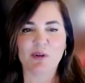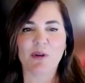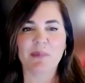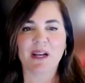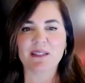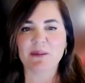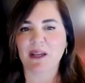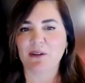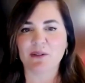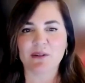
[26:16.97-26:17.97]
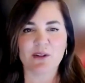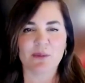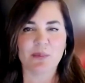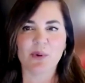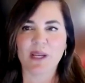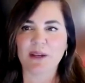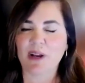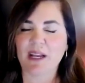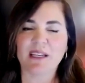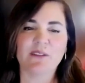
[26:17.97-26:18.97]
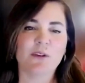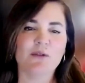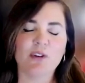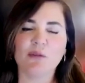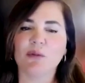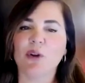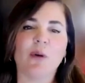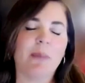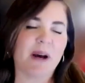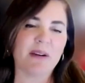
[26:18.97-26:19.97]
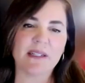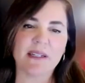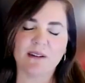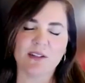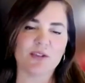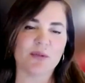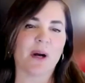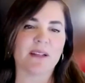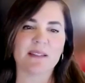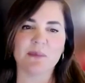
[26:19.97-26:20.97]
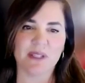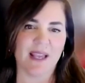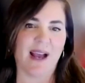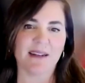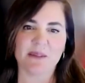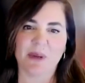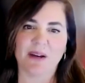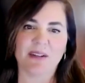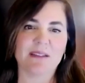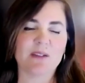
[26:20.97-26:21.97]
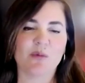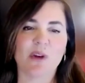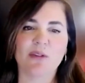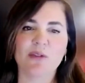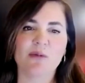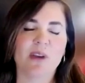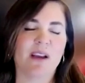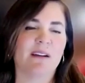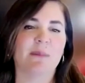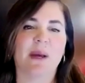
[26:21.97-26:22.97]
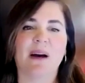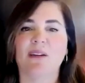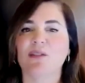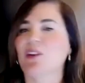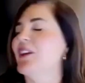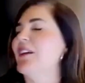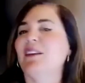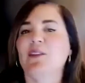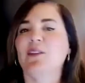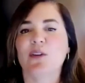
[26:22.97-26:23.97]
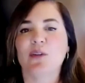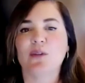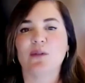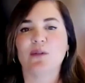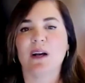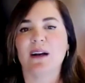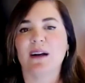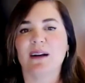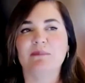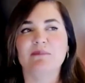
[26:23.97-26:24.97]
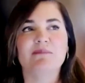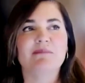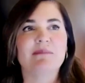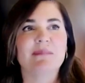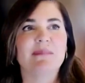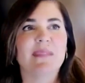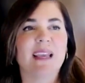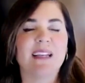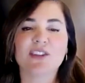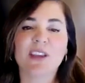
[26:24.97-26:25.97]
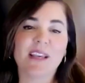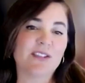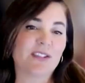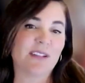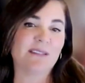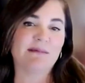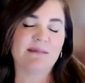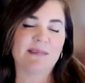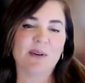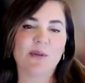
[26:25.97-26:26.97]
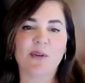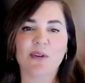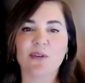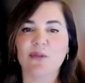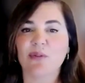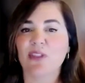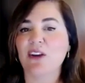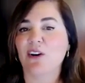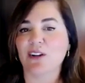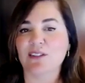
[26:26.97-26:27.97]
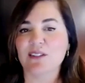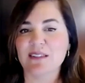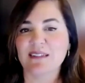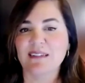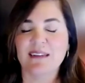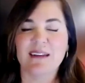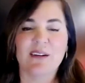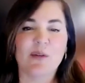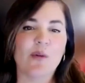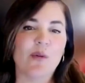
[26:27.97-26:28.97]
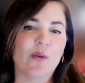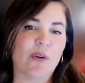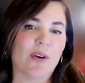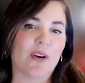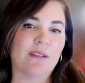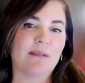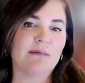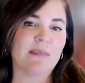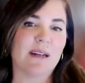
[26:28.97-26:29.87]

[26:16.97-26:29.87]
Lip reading: Going back to my earlier point, right? If you don't know about it, how could you possibly act about it? So whether you care about, you know, um, education or the arts or